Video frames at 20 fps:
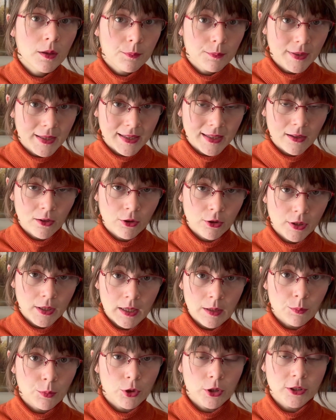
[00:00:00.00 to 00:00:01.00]
beginner
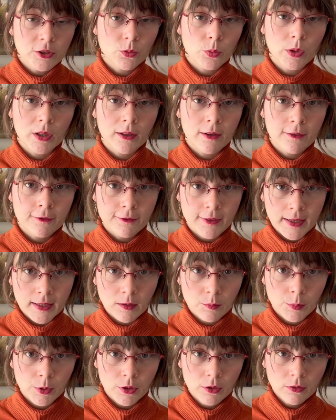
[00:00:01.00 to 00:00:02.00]
keyboards were
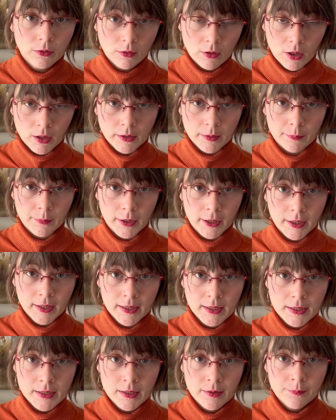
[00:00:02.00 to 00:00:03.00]
available on the
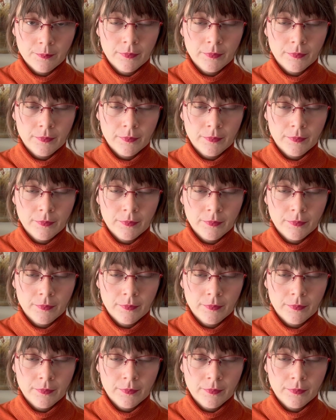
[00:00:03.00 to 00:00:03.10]
market,